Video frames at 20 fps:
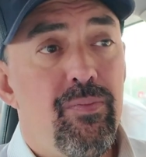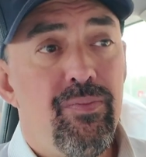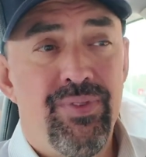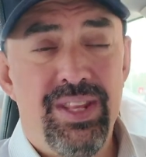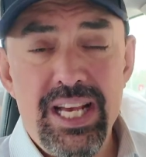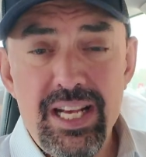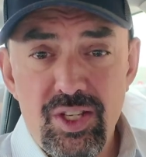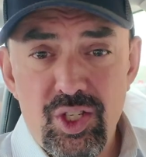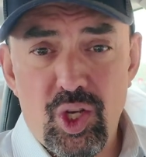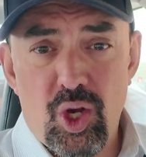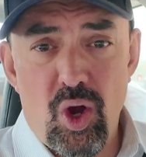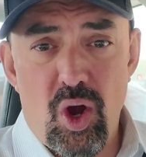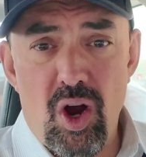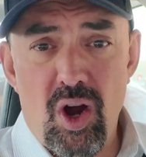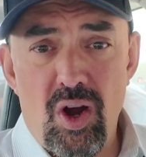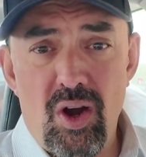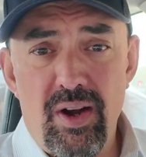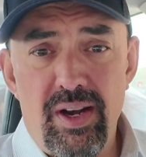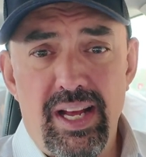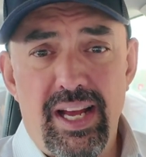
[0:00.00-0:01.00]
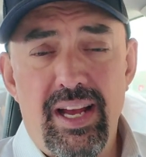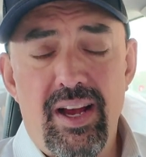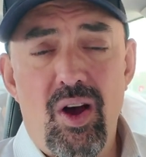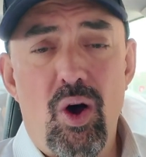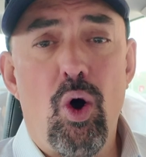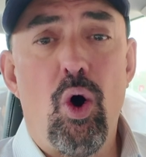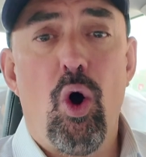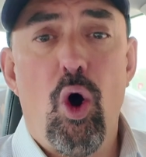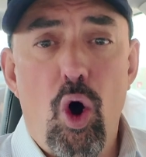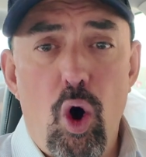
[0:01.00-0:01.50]
This card
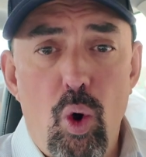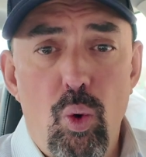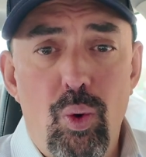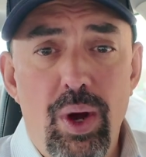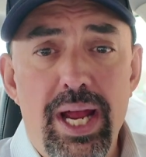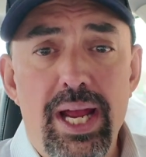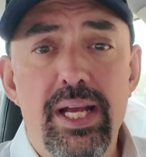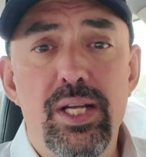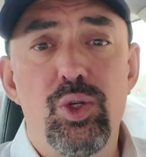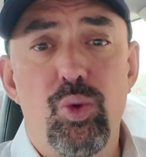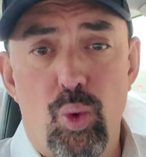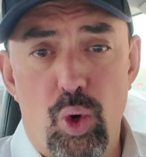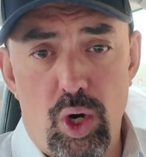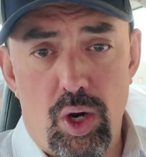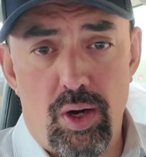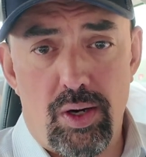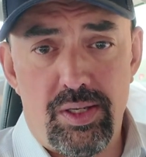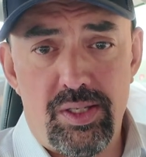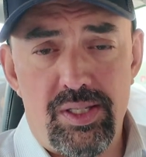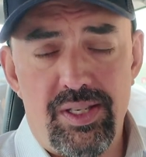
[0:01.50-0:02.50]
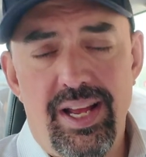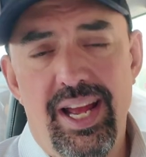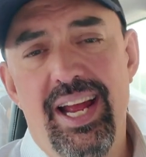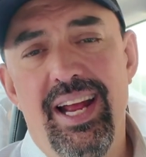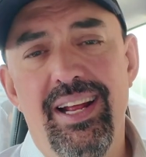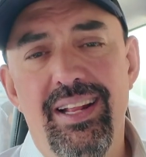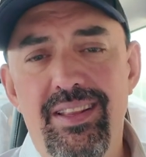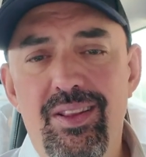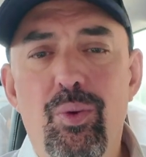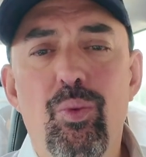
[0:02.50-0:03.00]
always works,
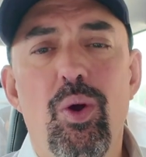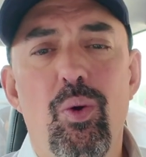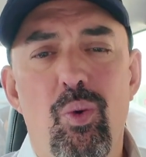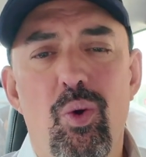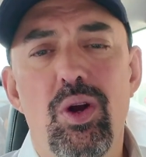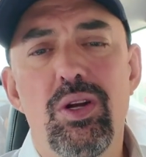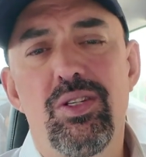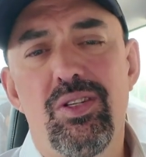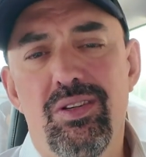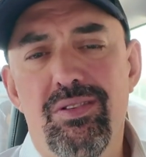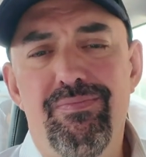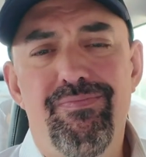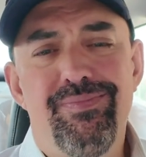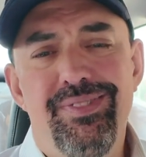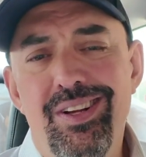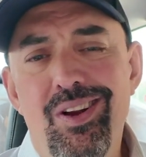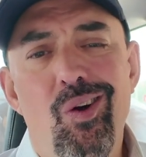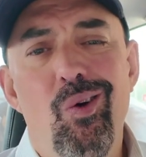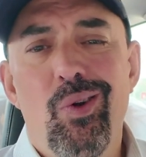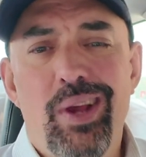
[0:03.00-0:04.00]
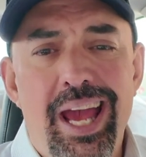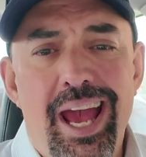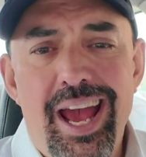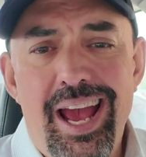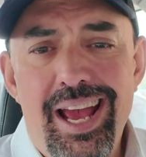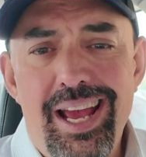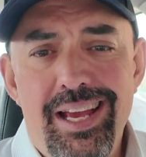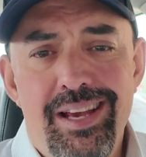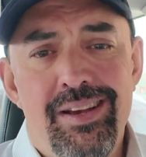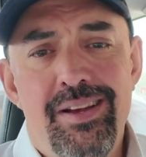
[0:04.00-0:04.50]
and the rewards they're
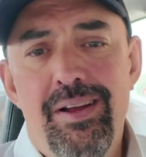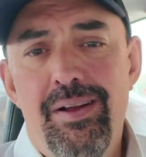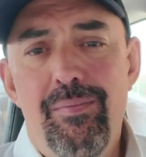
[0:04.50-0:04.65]
okay.